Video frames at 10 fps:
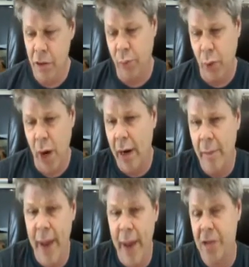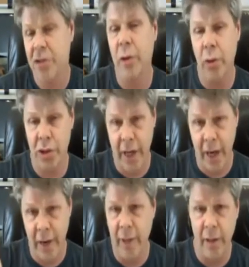So prior to mastery,
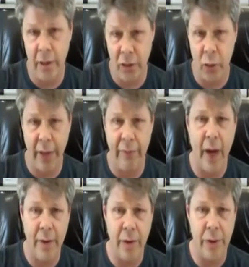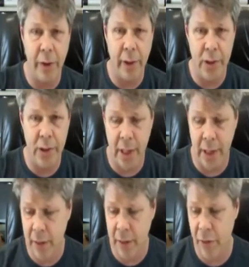which gave me a 25 to 30
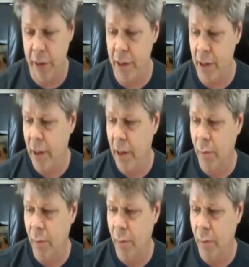percent increase,